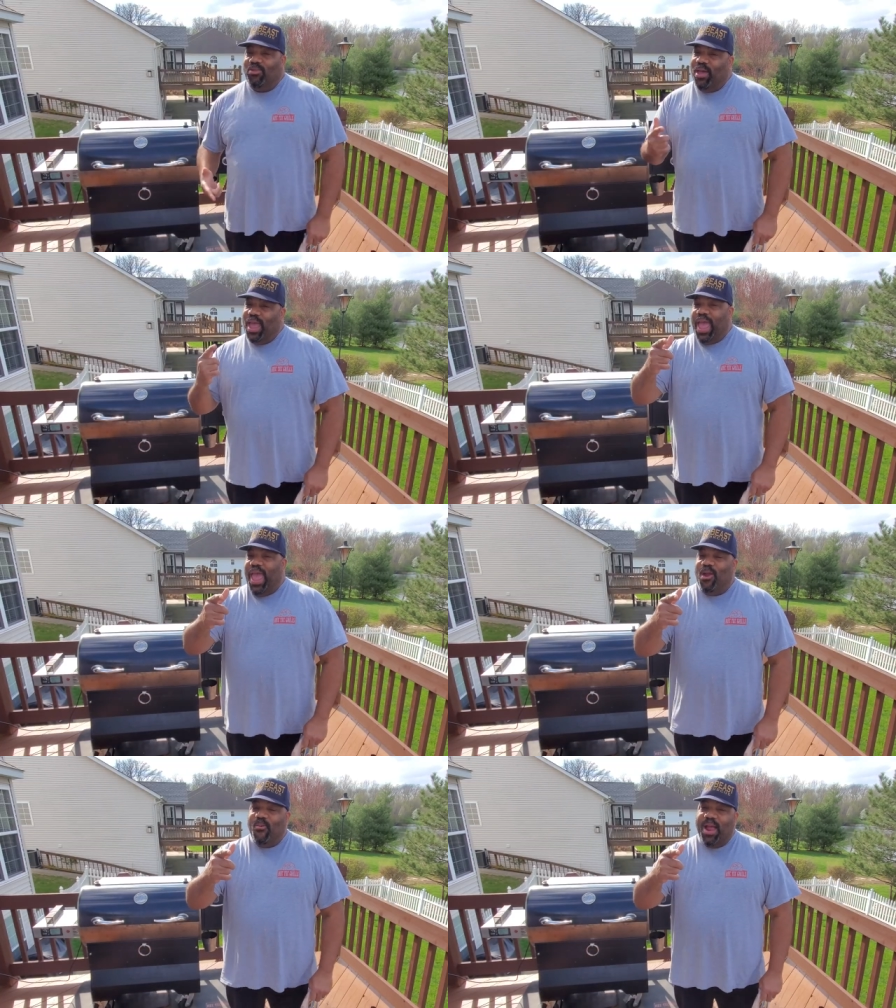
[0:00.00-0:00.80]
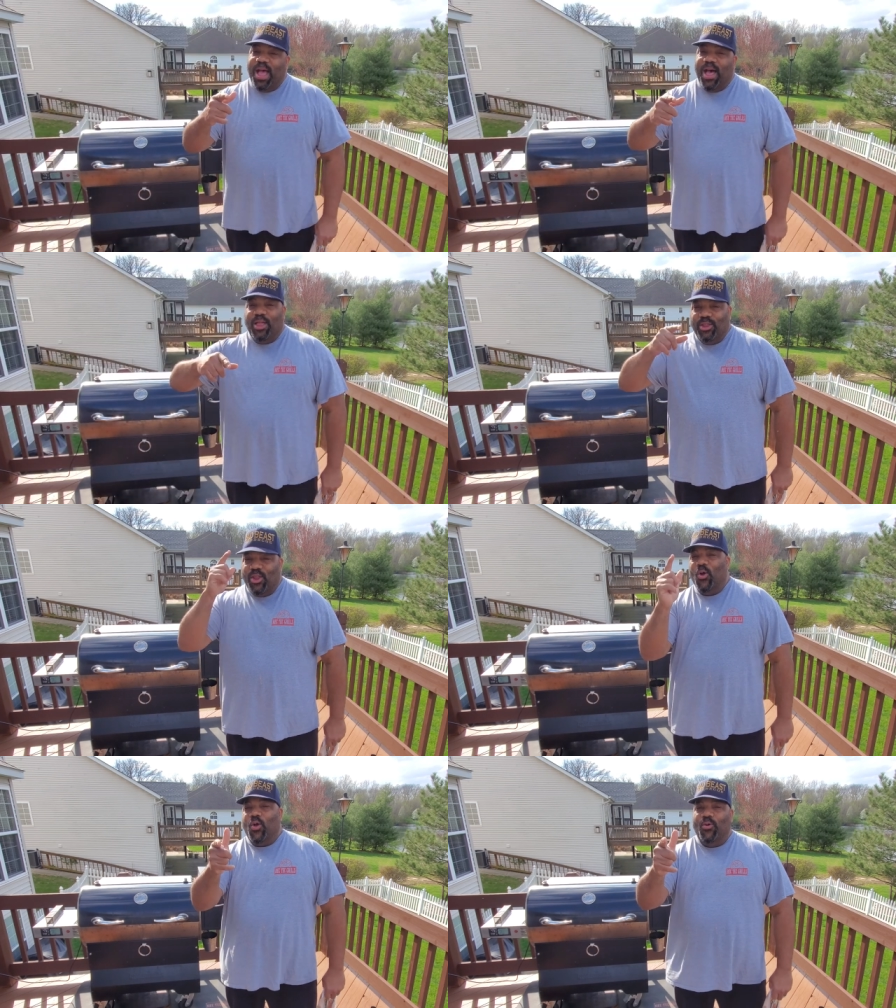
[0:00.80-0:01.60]
So, hey, hang around,
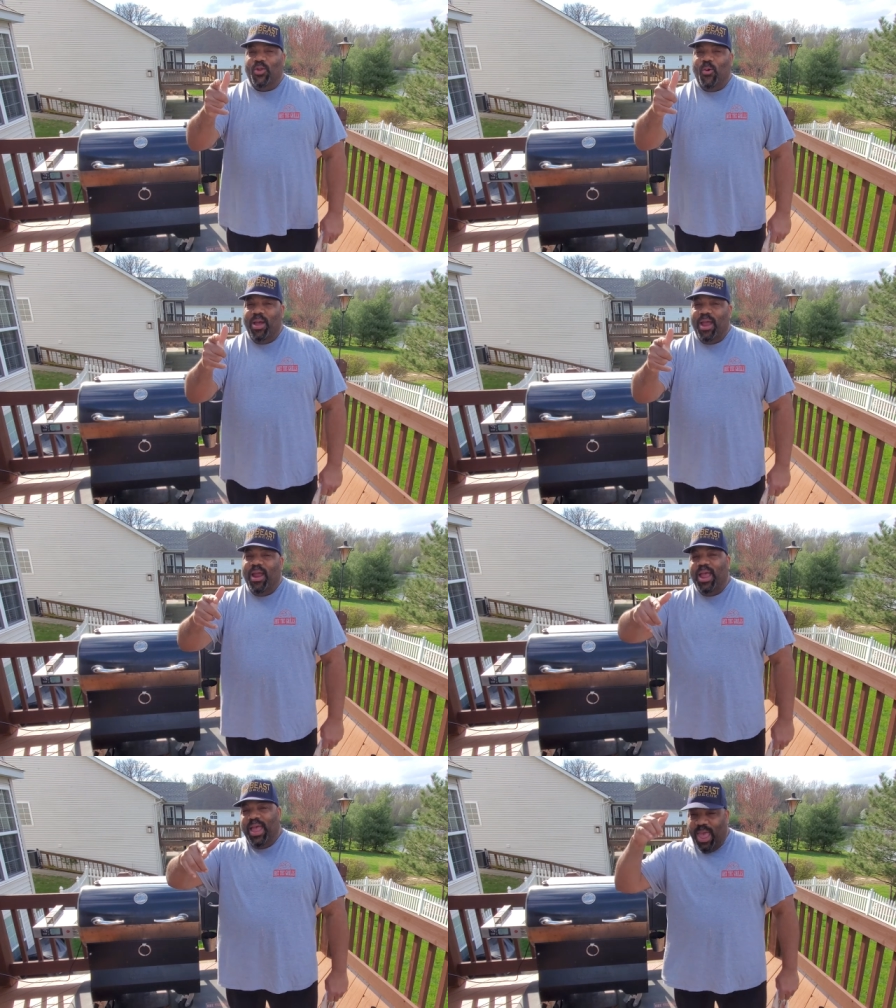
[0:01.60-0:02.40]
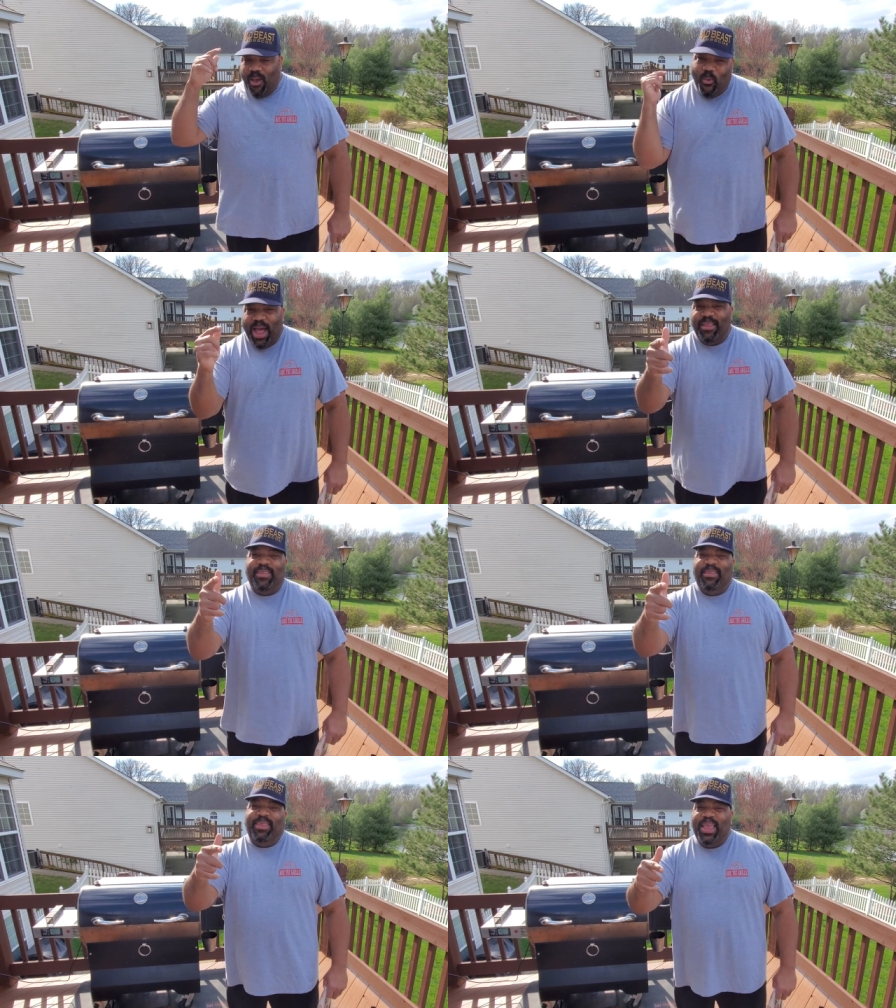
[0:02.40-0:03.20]
don't go nowhere, and watch
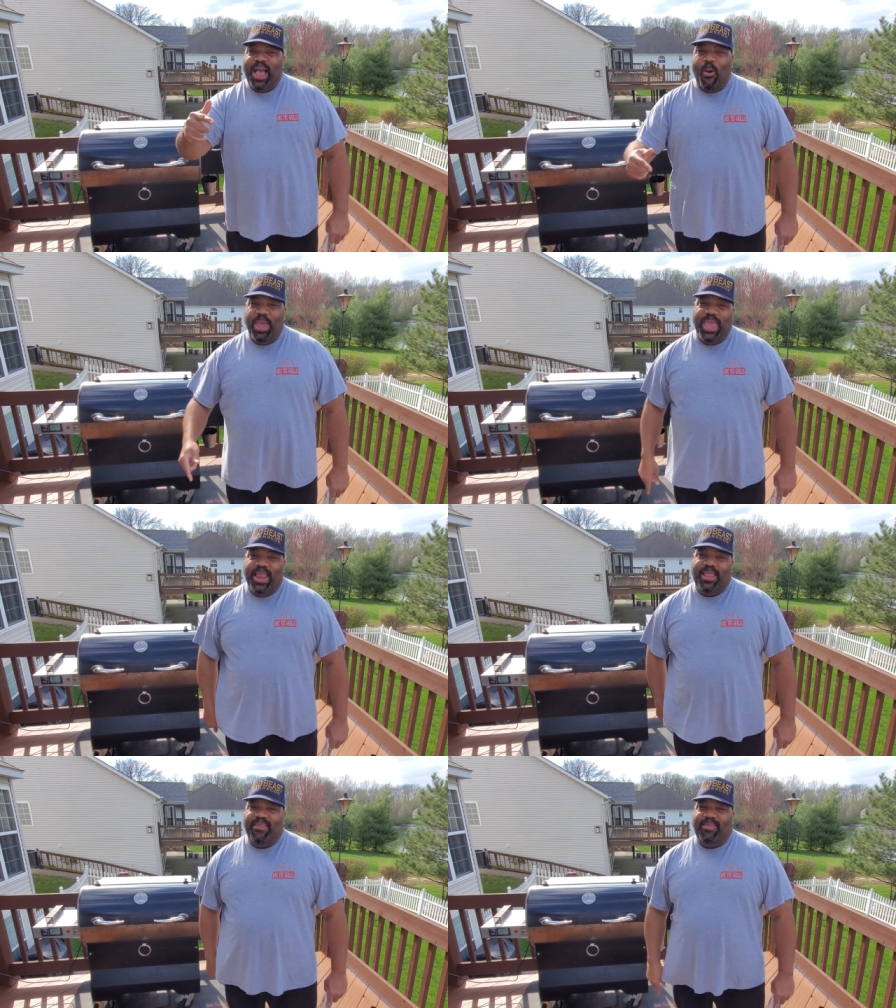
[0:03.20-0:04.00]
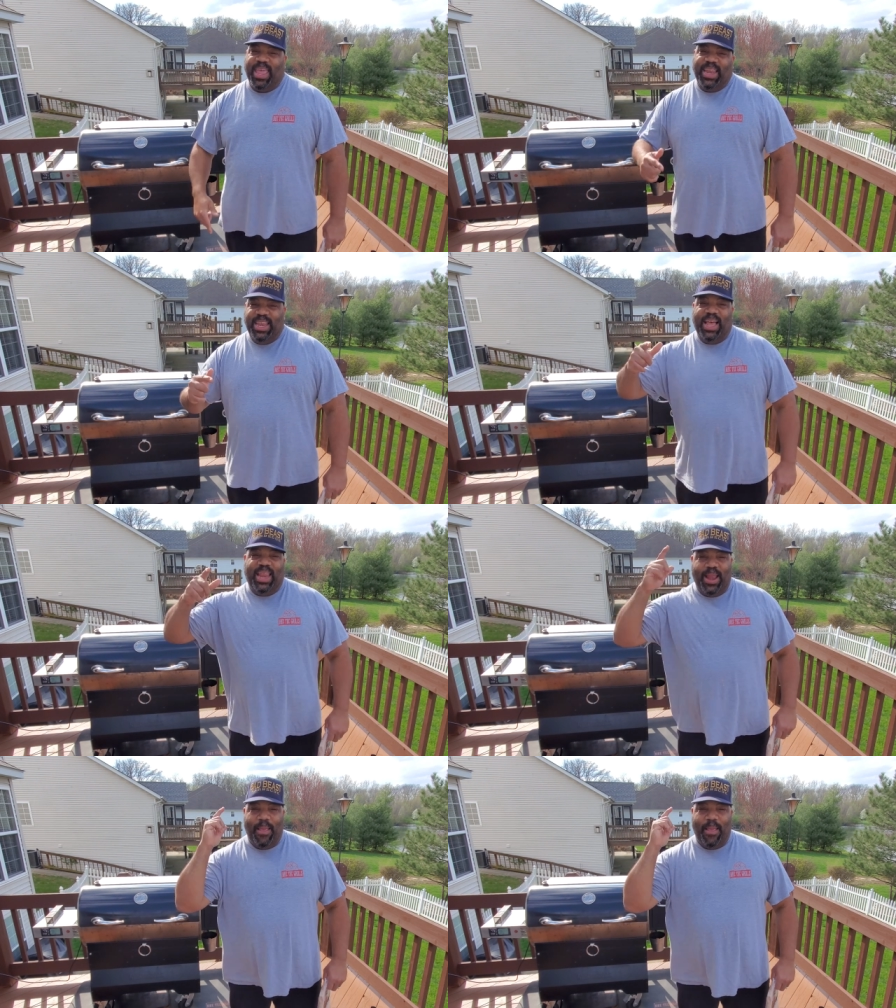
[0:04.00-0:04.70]
and see how we get this thing done.